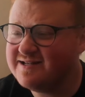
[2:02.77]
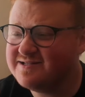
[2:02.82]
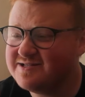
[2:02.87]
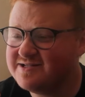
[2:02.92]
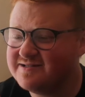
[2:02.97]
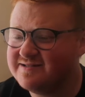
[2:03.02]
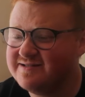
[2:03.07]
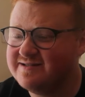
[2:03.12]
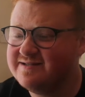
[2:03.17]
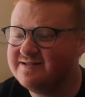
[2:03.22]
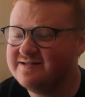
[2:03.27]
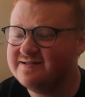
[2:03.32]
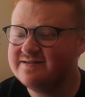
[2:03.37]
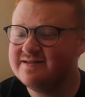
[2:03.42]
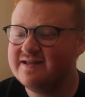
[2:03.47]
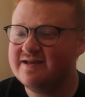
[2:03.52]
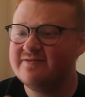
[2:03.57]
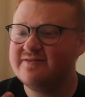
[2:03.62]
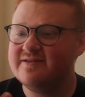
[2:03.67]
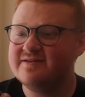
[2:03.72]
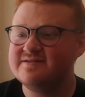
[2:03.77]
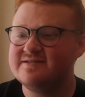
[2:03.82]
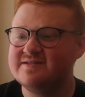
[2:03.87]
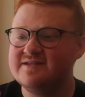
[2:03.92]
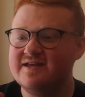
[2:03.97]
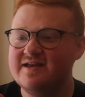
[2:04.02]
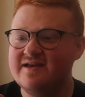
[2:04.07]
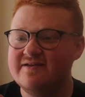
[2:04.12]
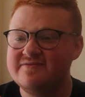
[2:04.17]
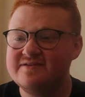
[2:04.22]
actually, now that
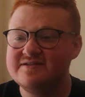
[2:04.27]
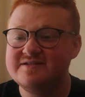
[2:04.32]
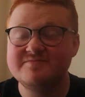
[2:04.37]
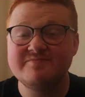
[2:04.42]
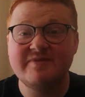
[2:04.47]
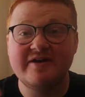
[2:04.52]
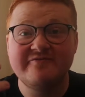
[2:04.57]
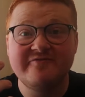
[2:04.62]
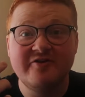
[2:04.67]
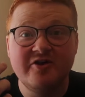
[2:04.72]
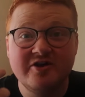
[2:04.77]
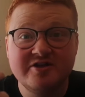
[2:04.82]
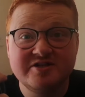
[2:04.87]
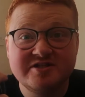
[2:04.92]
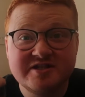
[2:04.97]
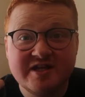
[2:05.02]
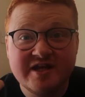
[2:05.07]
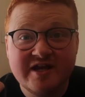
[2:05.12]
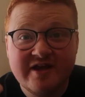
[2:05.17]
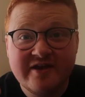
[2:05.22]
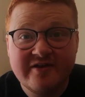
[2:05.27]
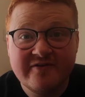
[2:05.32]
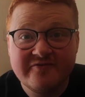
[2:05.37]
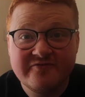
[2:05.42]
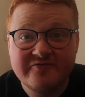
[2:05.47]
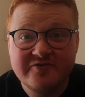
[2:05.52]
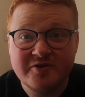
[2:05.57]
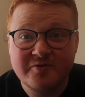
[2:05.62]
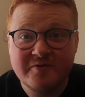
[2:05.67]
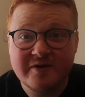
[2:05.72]
this is my first
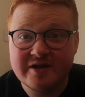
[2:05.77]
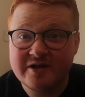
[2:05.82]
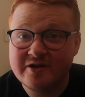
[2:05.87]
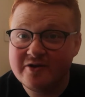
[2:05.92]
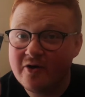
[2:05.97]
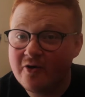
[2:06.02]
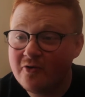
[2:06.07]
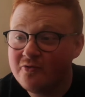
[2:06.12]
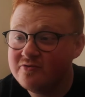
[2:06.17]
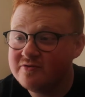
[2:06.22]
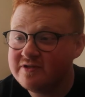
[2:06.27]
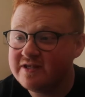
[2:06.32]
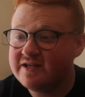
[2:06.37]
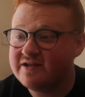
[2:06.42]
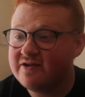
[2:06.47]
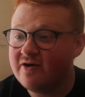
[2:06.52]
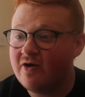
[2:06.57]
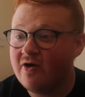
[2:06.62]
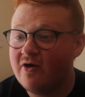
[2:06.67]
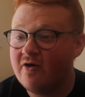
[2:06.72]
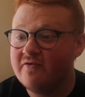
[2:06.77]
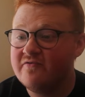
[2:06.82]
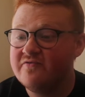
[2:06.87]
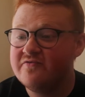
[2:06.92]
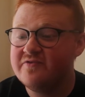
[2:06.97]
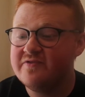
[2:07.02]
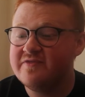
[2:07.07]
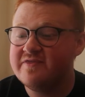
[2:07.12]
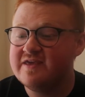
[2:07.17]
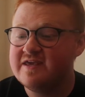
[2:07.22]
viewing and holding
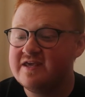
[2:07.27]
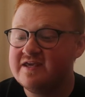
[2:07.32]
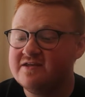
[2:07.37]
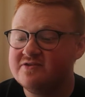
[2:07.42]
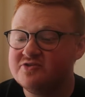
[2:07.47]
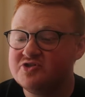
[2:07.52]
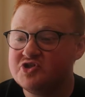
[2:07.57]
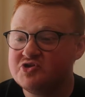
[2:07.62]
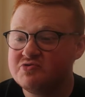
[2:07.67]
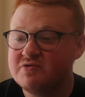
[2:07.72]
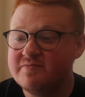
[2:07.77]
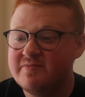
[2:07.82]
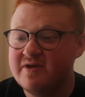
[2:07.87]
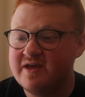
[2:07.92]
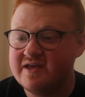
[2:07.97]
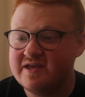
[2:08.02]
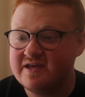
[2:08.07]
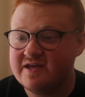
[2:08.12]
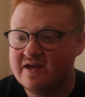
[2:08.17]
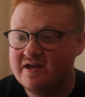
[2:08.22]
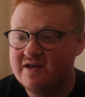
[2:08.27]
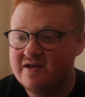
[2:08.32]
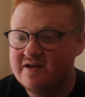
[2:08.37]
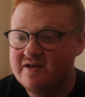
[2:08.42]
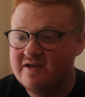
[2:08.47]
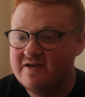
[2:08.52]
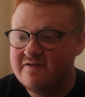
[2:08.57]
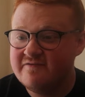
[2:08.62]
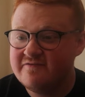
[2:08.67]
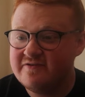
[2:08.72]
of the trimmer here.
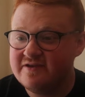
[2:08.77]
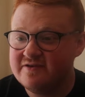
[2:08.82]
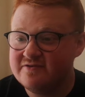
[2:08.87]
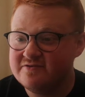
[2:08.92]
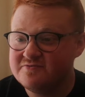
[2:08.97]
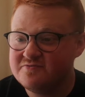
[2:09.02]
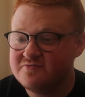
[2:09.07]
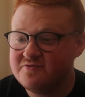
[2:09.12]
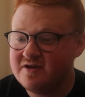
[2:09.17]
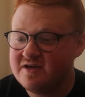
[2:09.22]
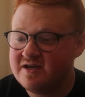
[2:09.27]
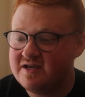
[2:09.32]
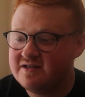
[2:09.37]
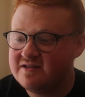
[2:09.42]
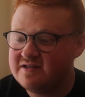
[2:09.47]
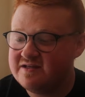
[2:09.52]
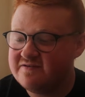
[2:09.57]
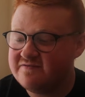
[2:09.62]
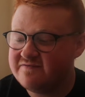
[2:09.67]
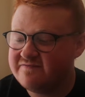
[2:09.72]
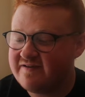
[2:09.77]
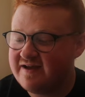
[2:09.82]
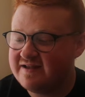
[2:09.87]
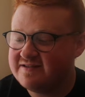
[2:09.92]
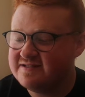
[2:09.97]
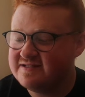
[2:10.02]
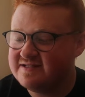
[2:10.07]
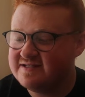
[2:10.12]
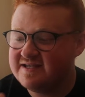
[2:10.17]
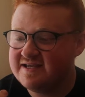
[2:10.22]
Feels really
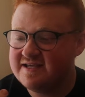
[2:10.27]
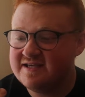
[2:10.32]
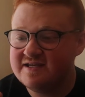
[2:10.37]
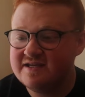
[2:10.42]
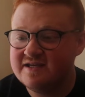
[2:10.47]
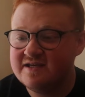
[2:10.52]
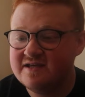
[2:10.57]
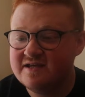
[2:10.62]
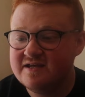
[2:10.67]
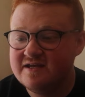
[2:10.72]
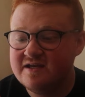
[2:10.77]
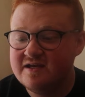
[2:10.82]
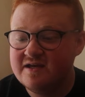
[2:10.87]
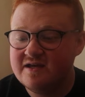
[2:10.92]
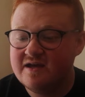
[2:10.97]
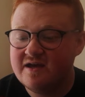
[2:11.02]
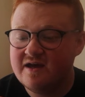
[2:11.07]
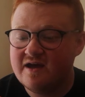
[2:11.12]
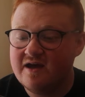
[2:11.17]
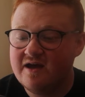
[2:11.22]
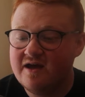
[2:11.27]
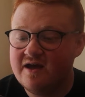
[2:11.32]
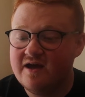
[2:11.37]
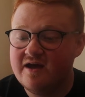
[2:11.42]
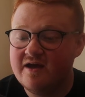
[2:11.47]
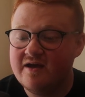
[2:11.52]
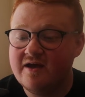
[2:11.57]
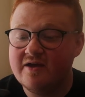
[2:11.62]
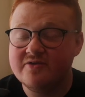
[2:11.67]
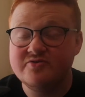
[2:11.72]
fancy
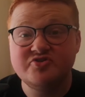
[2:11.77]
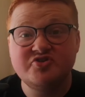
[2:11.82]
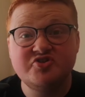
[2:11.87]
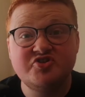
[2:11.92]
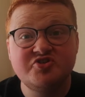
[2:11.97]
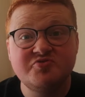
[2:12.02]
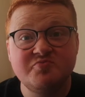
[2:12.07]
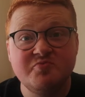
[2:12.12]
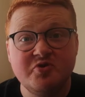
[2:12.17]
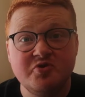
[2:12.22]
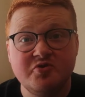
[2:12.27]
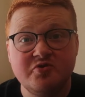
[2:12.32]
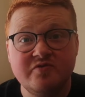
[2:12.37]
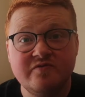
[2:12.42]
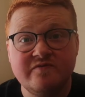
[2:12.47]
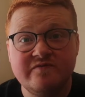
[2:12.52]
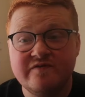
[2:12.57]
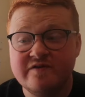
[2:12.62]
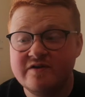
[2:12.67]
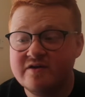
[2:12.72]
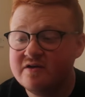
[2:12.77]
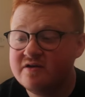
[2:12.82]
and smooth.